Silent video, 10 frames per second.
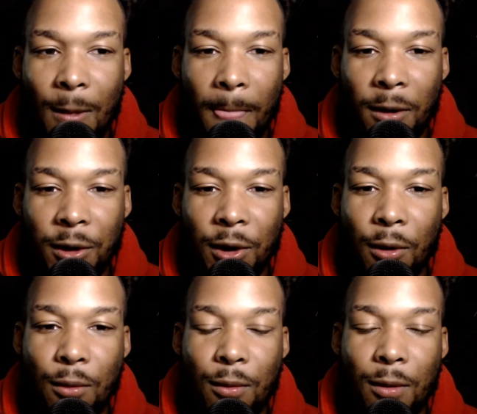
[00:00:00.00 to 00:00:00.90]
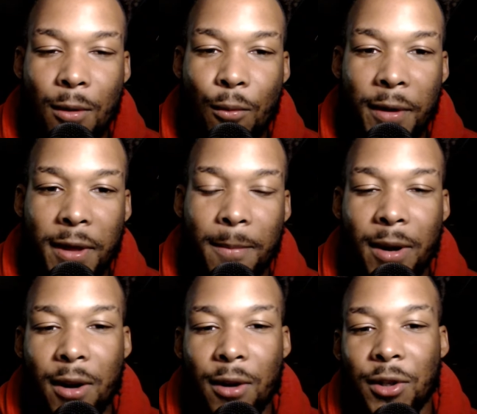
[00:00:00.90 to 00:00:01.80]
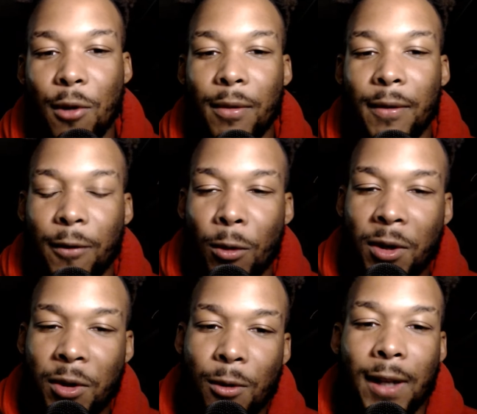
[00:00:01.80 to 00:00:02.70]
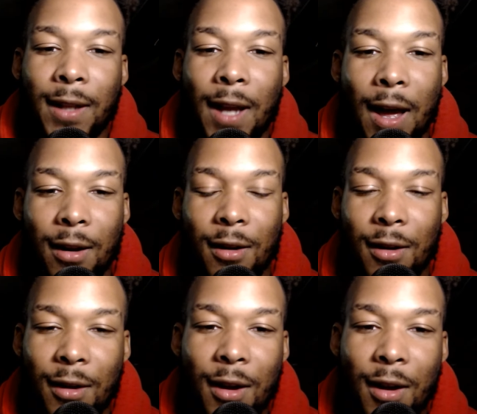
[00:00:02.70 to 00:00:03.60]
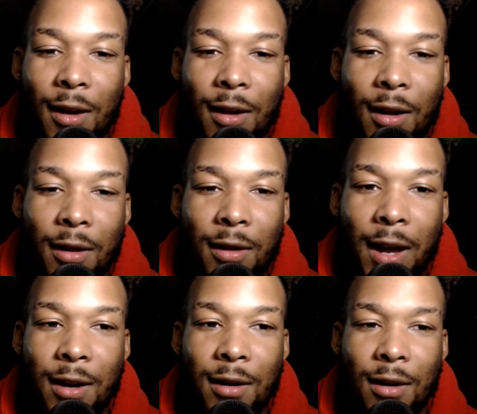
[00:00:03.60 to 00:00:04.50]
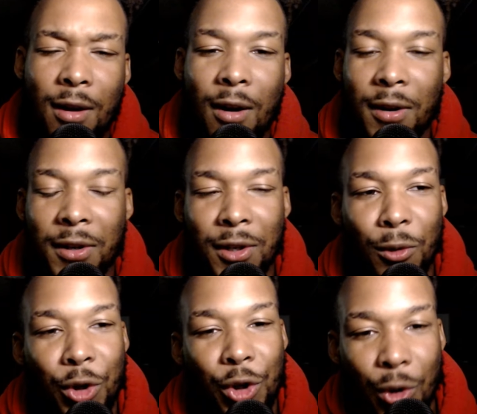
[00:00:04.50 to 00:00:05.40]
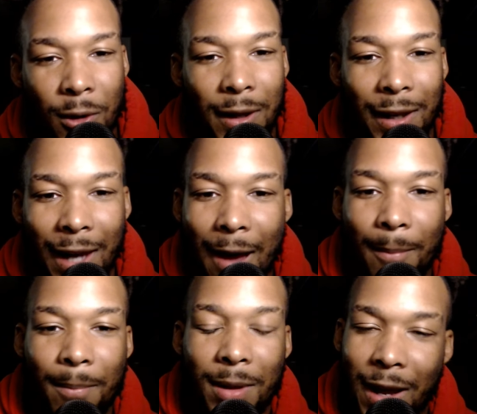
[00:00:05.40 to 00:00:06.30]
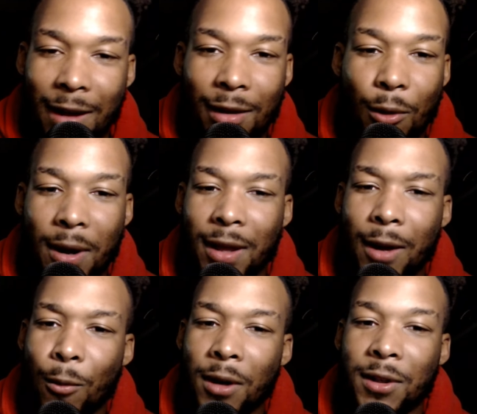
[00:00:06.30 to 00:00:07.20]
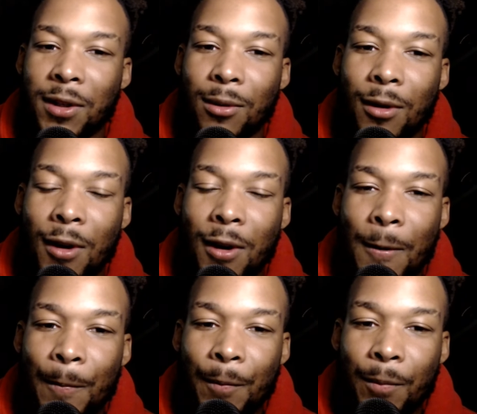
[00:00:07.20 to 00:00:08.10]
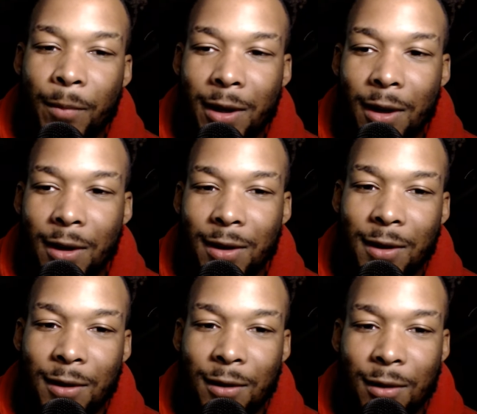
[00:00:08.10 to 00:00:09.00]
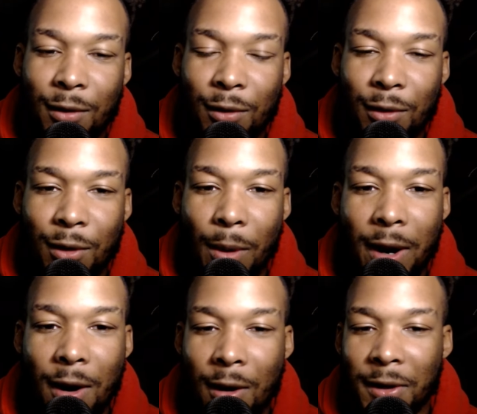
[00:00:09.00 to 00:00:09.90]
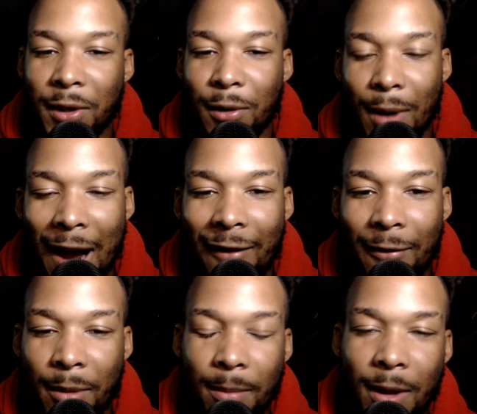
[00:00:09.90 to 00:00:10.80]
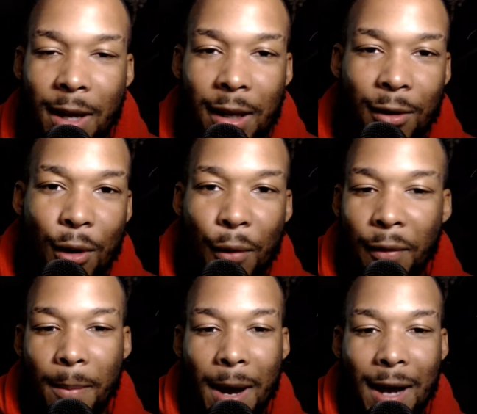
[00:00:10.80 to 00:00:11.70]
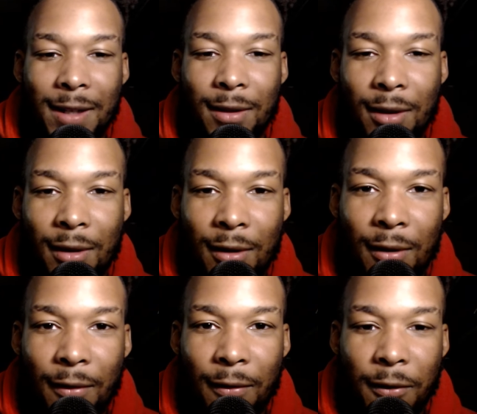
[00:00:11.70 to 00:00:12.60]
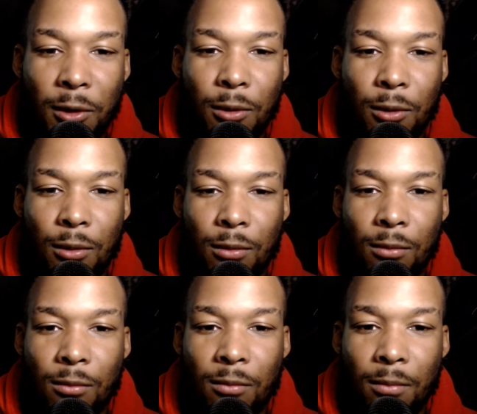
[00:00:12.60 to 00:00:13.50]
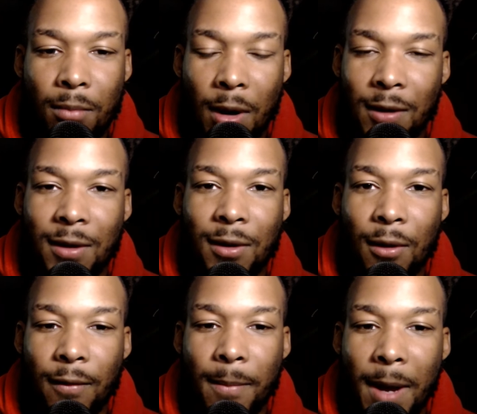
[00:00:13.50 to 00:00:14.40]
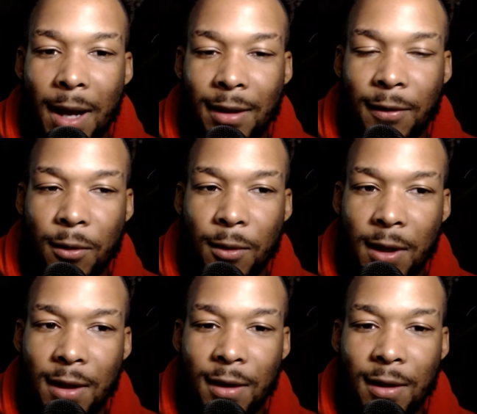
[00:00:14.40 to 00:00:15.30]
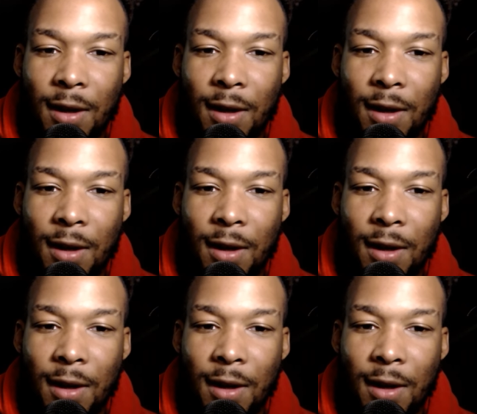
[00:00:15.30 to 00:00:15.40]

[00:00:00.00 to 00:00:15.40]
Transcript: So with a player so influential like that, then Arsenal surely can't play the way they want to, because the way Arsenal have been playing over the past few months, over the past few seasons,